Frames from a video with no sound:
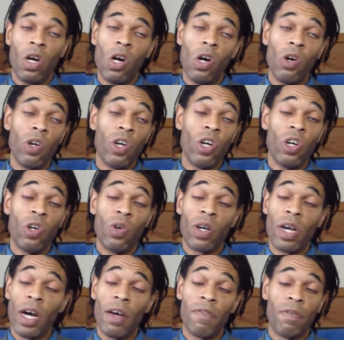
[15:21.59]
Oh no,
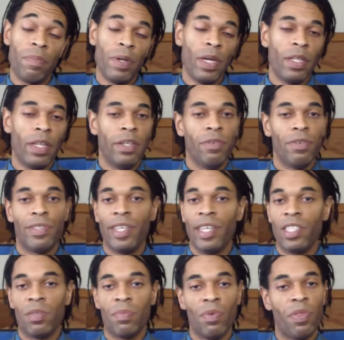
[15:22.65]
God forbid they do the
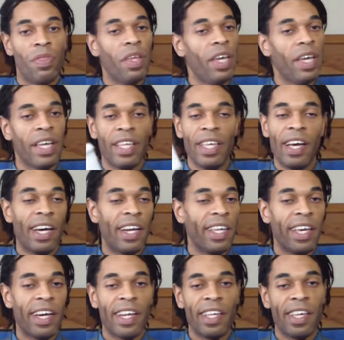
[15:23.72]
sensible thing and yada
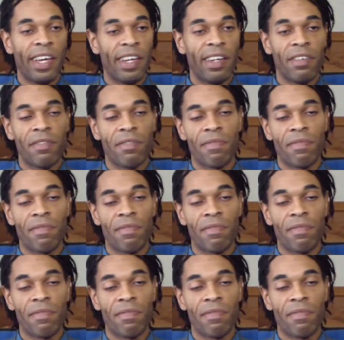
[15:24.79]
yada yada.